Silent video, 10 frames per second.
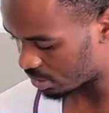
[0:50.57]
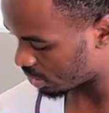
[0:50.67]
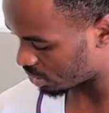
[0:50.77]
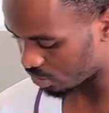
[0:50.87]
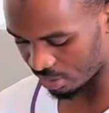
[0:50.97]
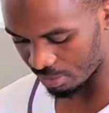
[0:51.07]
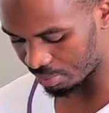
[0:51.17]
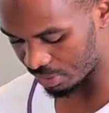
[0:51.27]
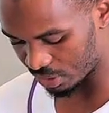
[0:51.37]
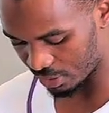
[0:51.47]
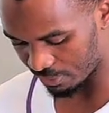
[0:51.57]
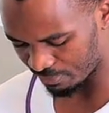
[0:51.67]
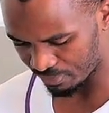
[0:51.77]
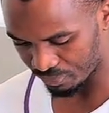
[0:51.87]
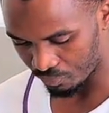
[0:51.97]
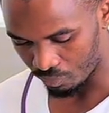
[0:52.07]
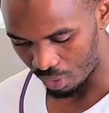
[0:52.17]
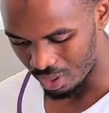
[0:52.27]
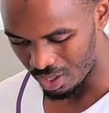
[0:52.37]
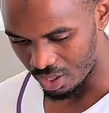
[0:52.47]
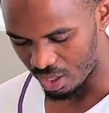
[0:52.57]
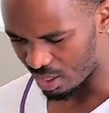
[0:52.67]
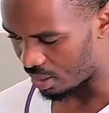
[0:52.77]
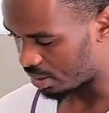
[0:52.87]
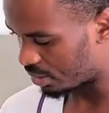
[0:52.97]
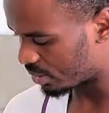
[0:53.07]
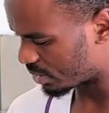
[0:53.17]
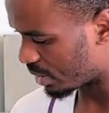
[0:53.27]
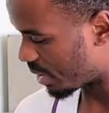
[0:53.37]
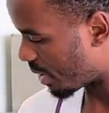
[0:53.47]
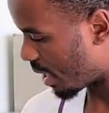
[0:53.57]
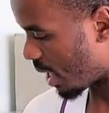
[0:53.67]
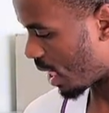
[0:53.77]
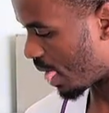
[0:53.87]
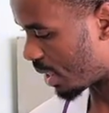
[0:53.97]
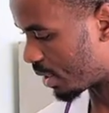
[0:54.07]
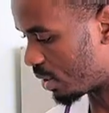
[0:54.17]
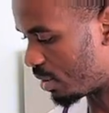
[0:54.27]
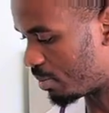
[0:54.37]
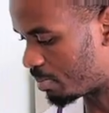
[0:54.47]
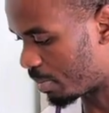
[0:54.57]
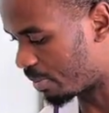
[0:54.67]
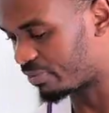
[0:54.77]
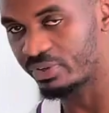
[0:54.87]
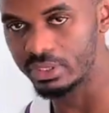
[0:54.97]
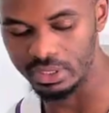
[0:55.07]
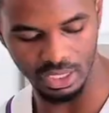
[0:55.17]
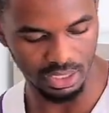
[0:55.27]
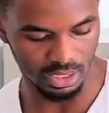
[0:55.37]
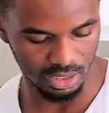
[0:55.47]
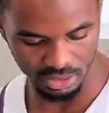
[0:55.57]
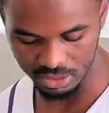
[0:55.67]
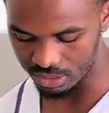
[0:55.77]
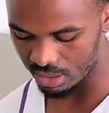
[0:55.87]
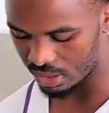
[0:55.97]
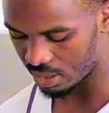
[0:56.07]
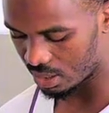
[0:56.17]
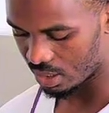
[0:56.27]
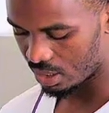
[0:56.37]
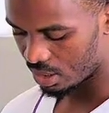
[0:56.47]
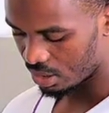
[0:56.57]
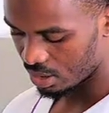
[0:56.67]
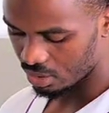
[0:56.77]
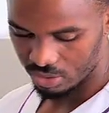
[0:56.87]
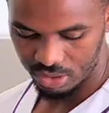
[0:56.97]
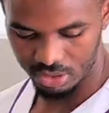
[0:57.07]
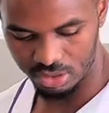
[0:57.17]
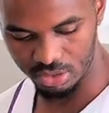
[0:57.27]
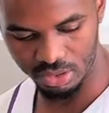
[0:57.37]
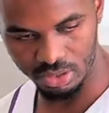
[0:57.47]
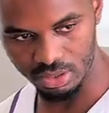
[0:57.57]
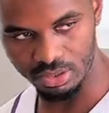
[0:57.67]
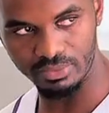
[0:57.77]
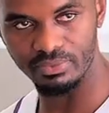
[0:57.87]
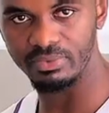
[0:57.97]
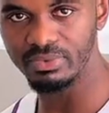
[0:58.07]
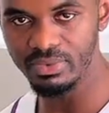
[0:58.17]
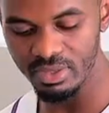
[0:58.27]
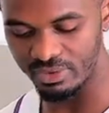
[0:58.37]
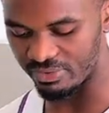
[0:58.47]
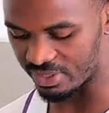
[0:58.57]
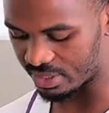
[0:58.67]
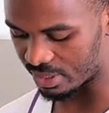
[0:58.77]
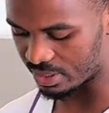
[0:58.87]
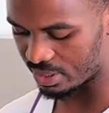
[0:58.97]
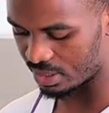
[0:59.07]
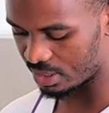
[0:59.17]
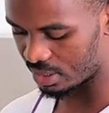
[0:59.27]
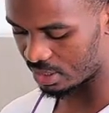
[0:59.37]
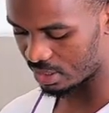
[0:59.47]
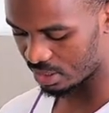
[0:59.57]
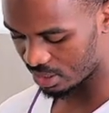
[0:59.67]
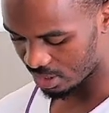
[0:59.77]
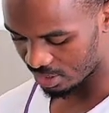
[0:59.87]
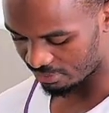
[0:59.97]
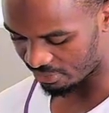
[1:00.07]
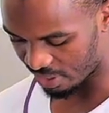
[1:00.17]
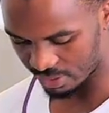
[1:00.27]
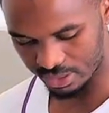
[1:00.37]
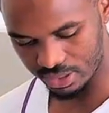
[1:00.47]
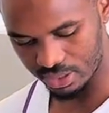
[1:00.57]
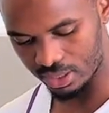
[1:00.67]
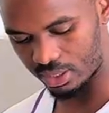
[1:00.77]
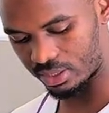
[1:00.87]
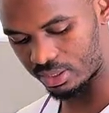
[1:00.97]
your temperature, and paper filter, and you need your V60 flask and the